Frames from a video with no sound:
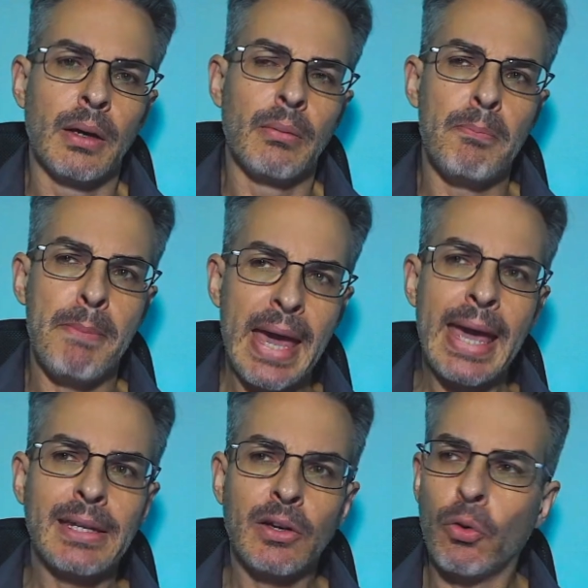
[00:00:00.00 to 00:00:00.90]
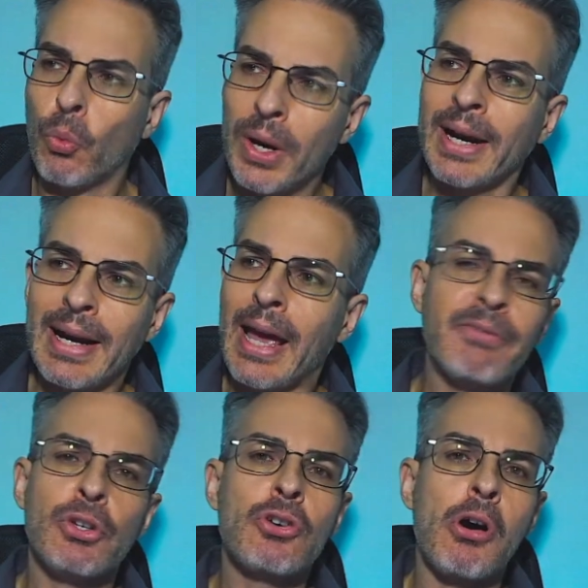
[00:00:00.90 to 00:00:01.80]
Man, where have
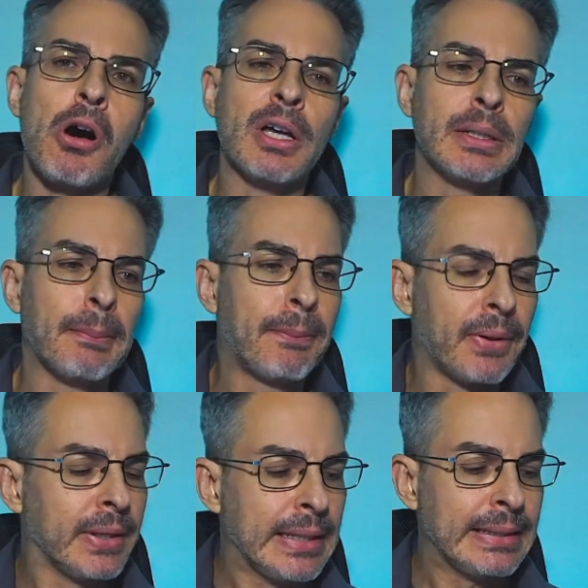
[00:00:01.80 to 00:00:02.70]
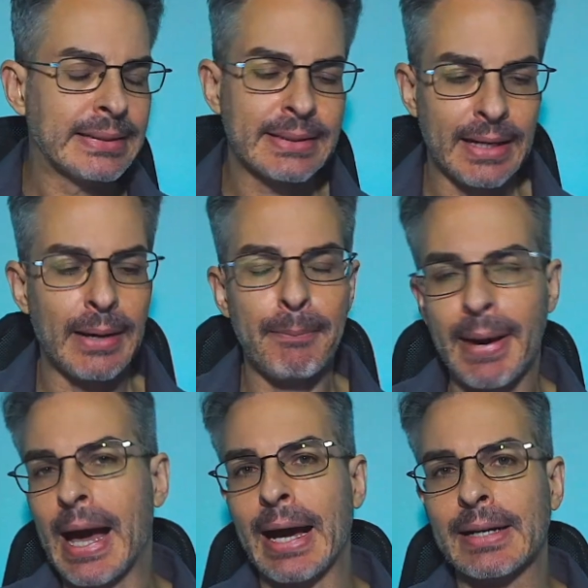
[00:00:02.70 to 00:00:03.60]
you gone? Please come
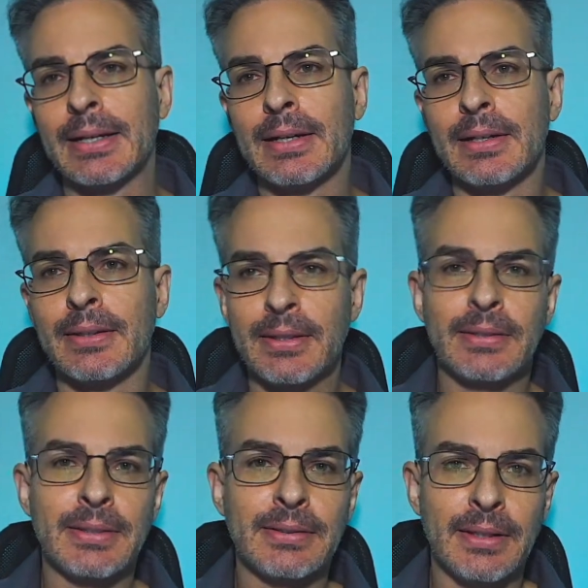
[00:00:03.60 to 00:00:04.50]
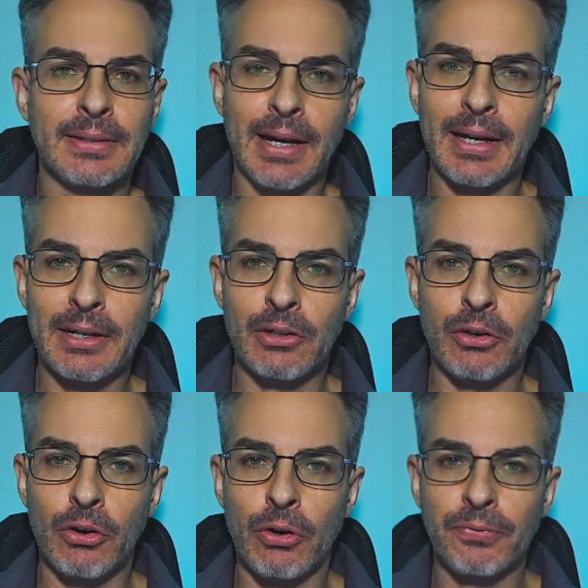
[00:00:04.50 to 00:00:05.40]
back. This is the title
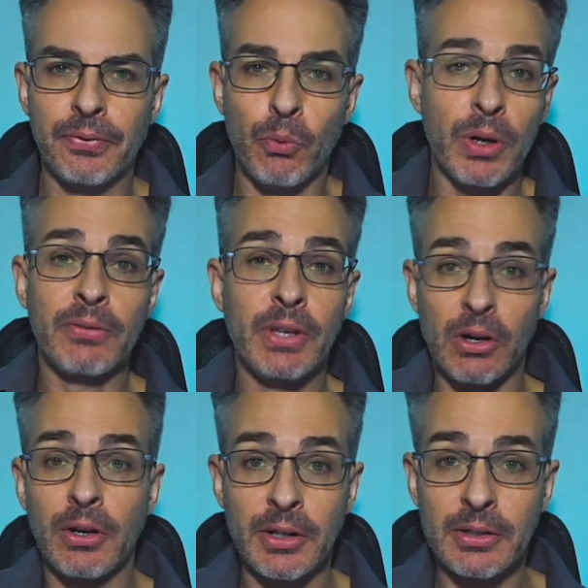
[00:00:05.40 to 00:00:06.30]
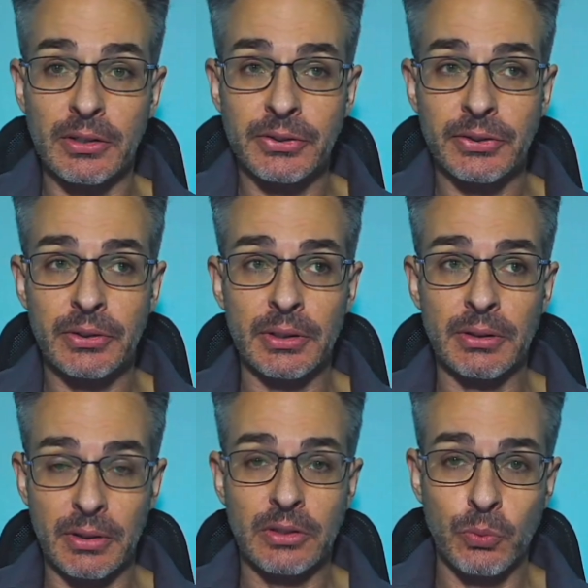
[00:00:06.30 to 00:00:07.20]
of one of the articles
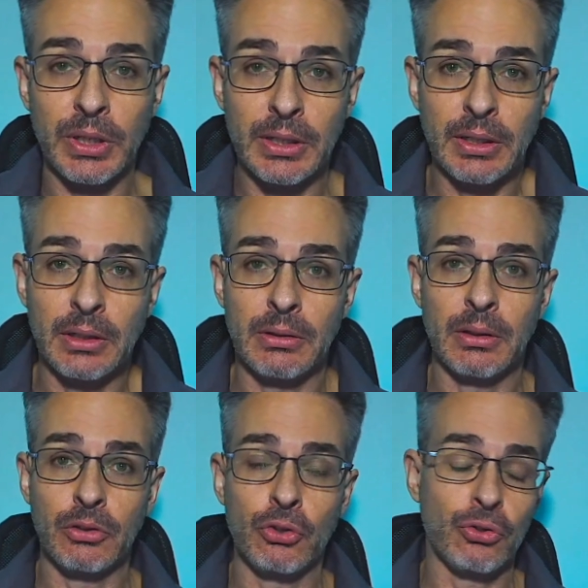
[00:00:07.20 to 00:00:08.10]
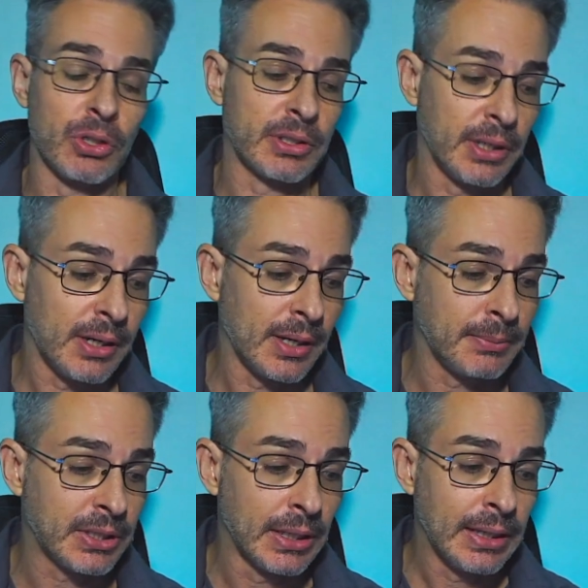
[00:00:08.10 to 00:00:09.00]
this week in New York
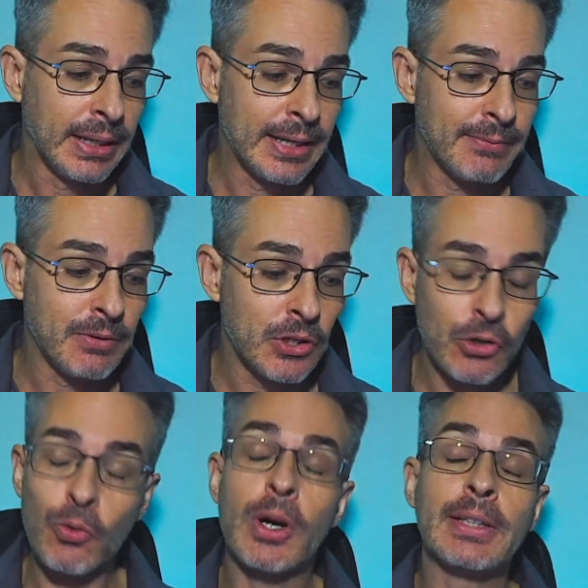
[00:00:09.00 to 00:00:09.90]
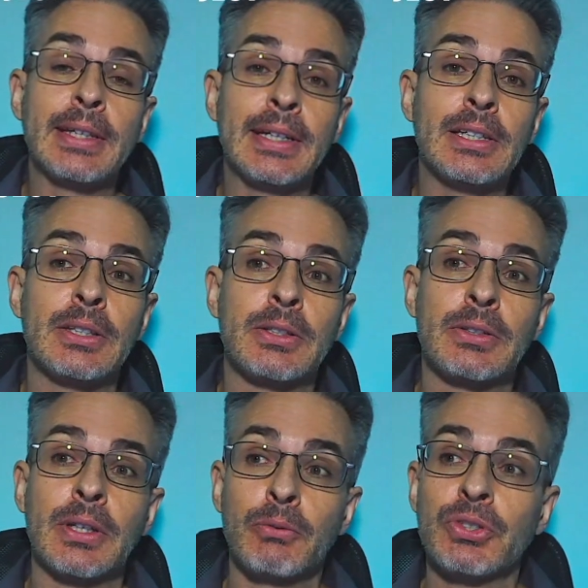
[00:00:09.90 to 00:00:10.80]
Times. And you know what? It
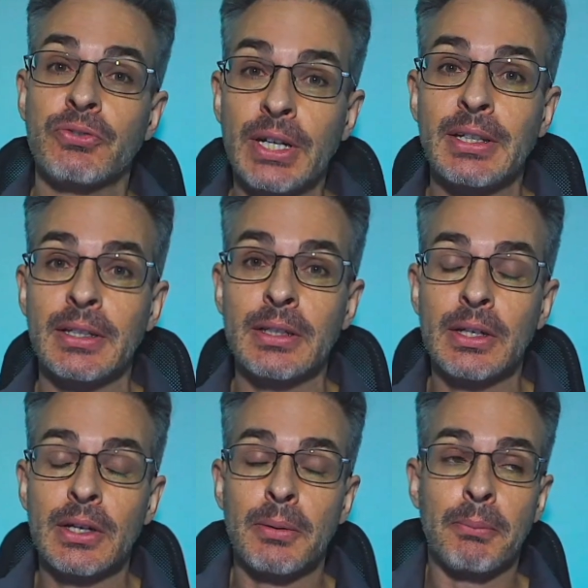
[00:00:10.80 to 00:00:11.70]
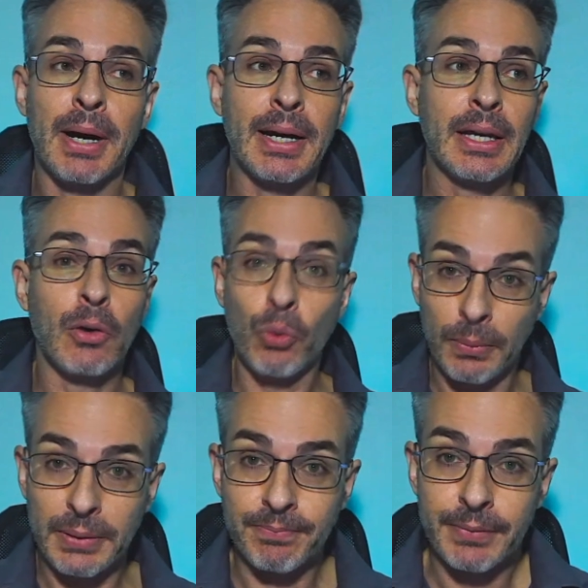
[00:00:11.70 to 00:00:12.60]
was written by a
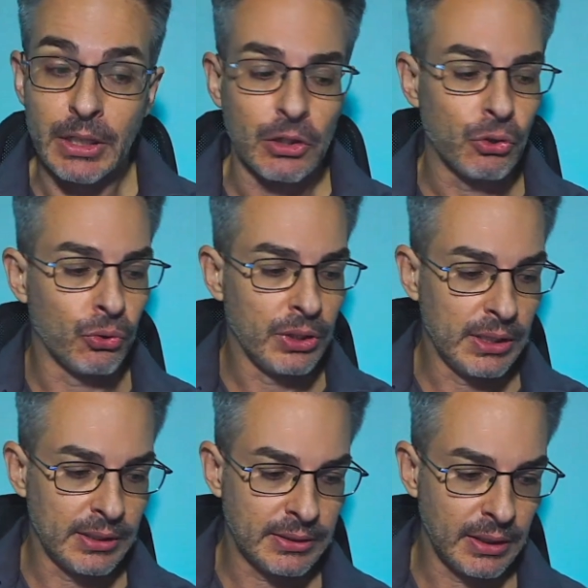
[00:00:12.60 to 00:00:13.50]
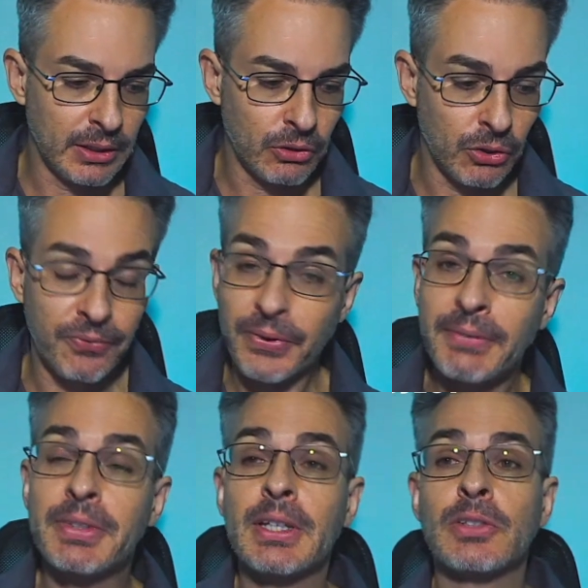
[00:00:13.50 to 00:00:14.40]
woman who is in her
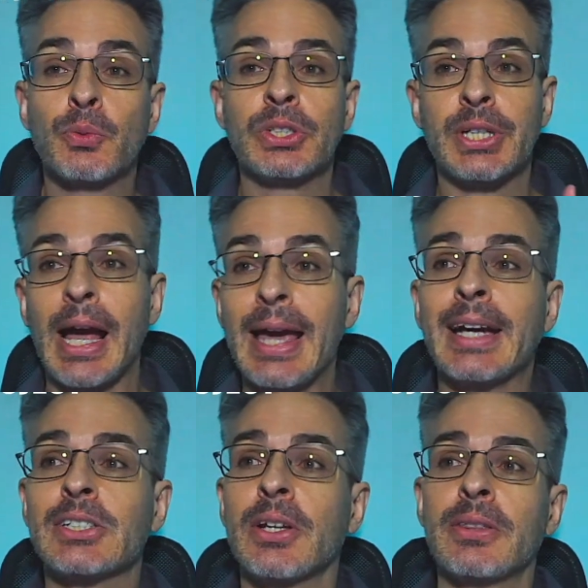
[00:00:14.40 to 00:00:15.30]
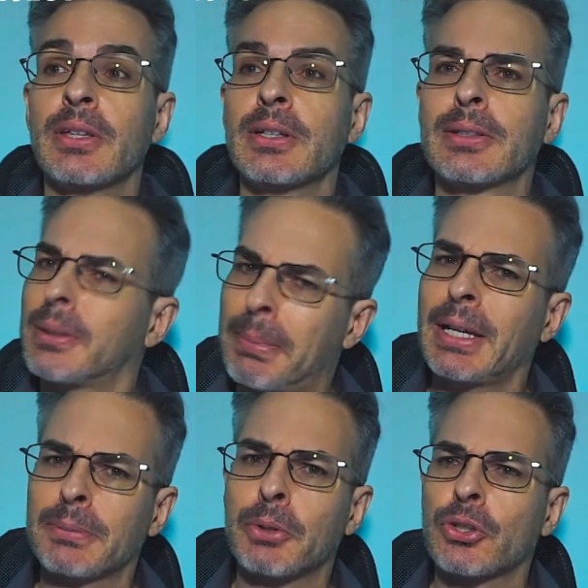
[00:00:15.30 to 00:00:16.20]
50s, which I actually think is the
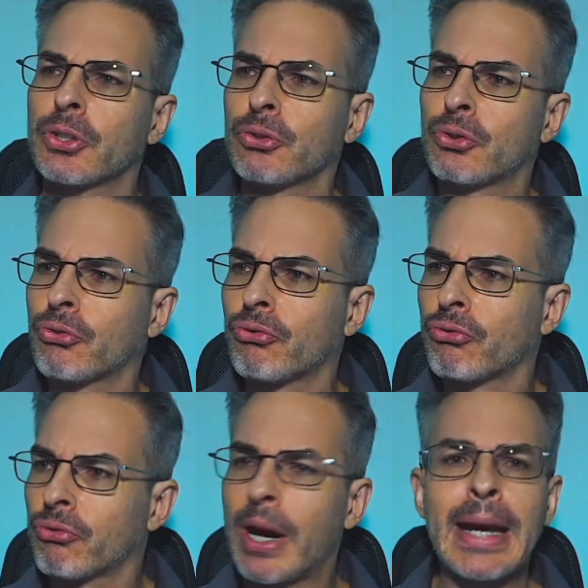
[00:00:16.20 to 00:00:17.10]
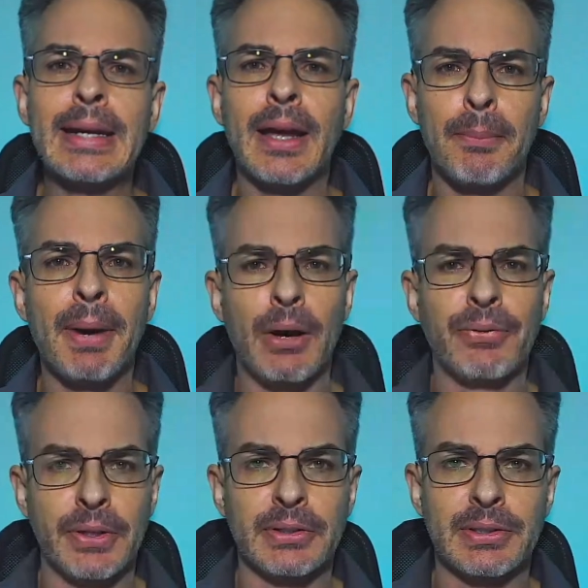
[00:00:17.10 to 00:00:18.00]
best person to write
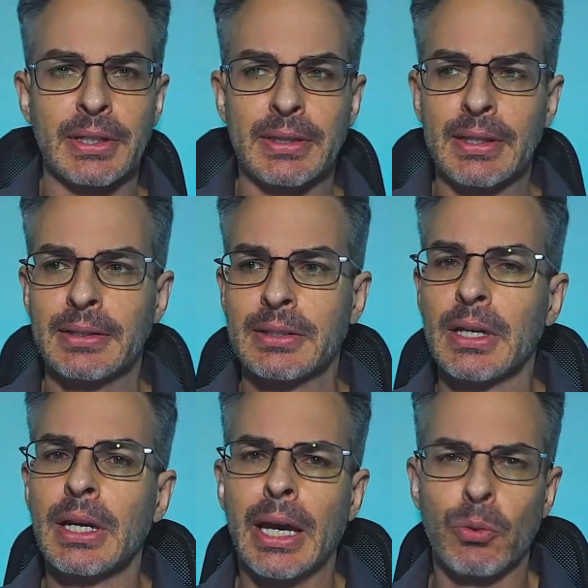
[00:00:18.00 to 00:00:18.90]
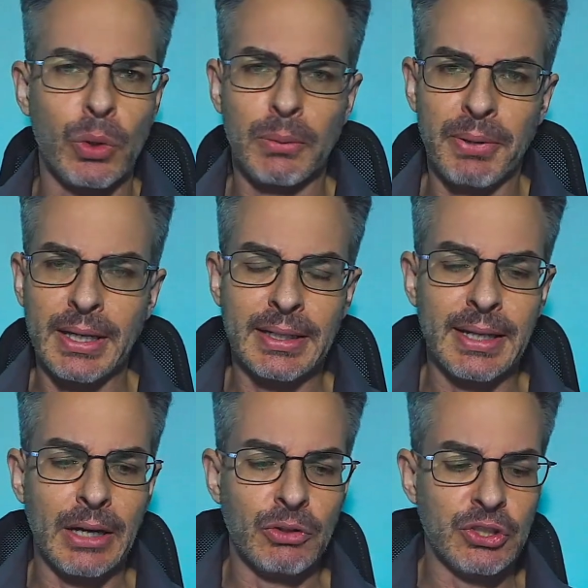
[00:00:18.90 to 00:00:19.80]
about things like this. And we'll break it
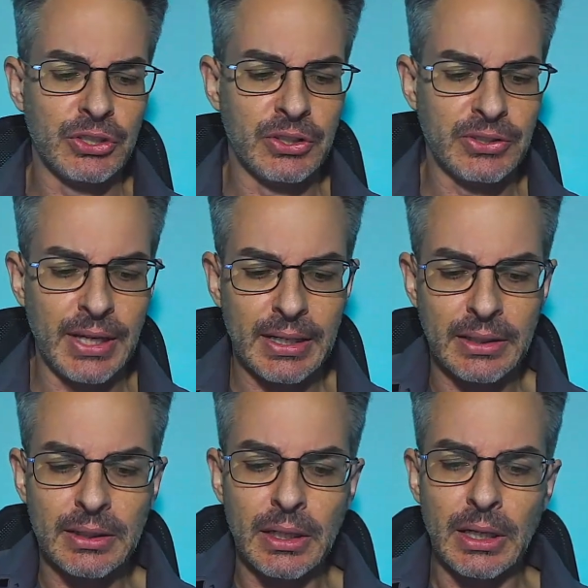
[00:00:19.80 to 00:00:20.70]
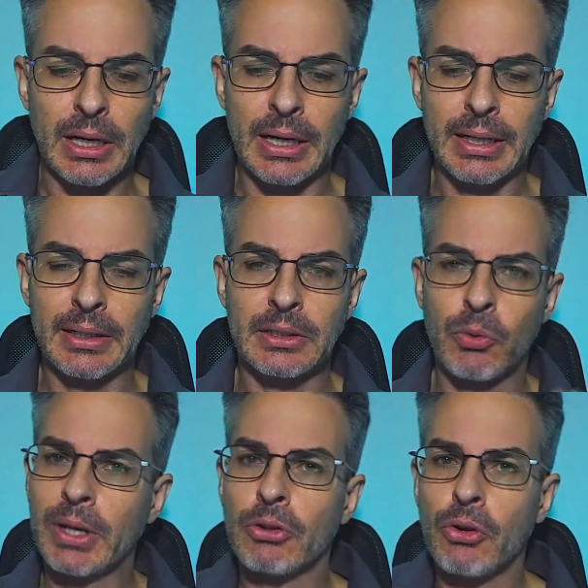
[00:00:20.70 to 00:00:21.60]
down in just a second. It is
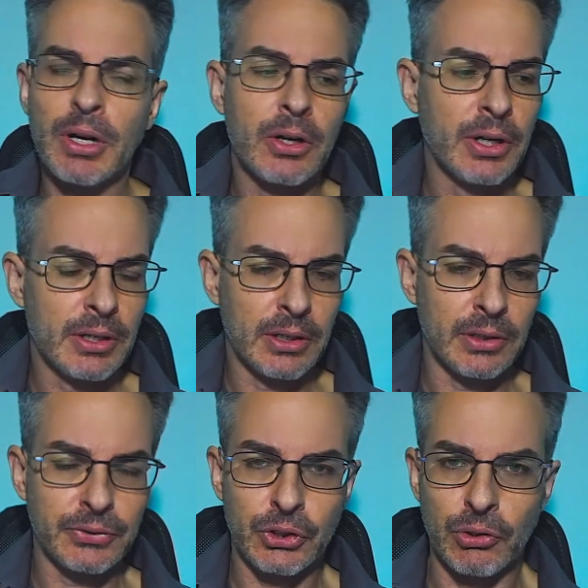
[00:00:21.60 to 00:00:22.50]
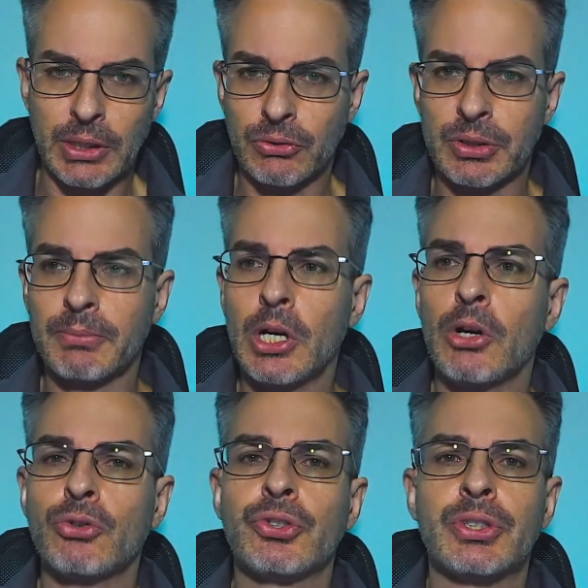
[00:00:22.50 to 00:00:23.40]
quite a long article, so I took some notes.